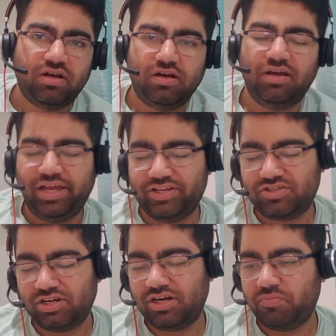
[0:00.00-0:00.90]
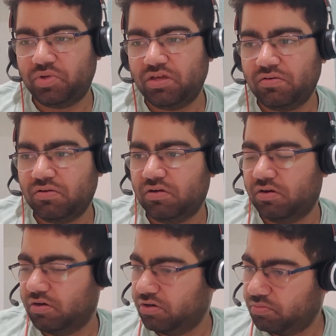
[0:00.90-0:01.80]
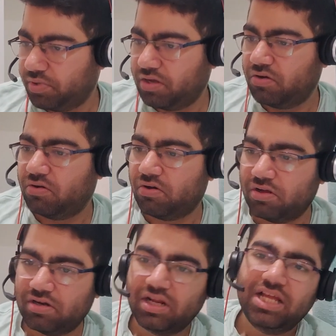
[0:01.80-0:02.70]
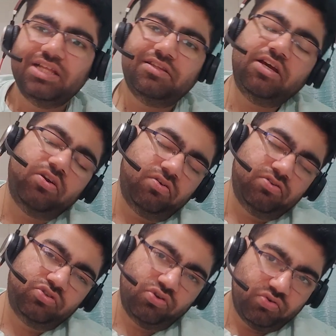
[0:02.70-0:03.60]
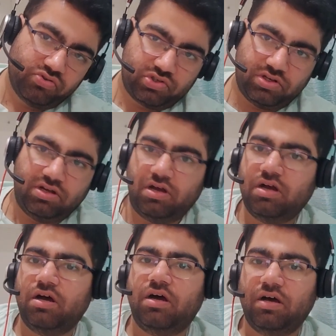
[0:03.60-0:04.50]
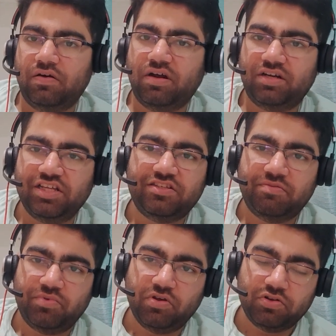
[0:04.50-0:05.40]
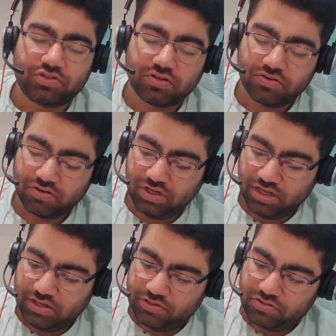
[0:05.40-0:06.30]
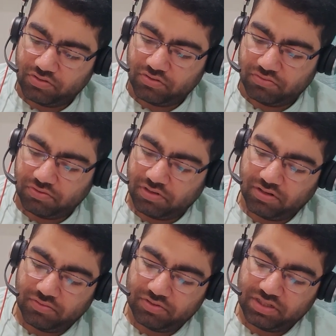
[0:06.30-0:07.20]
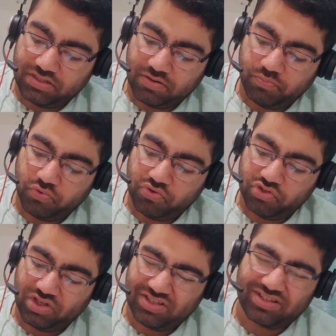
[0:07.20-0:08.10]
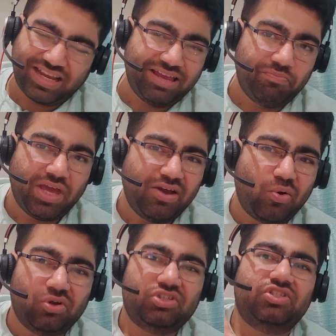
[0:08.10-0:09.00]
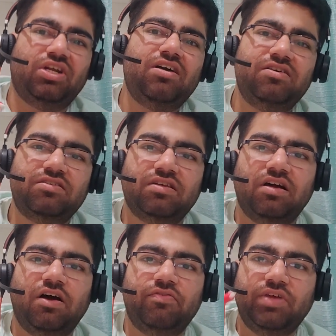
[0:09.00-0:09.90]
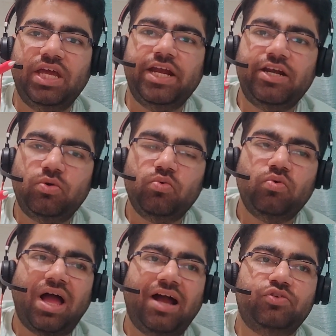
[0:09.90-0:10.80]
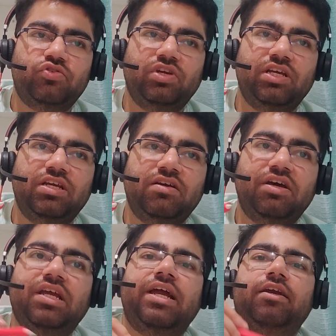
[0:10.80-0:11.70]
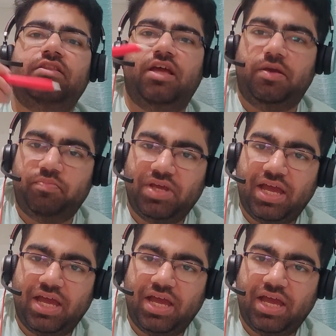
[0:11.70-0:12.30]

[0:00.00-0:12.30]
HTTP to make a call. They can also use TCP also. So these are both just API constructs, a way to actually create the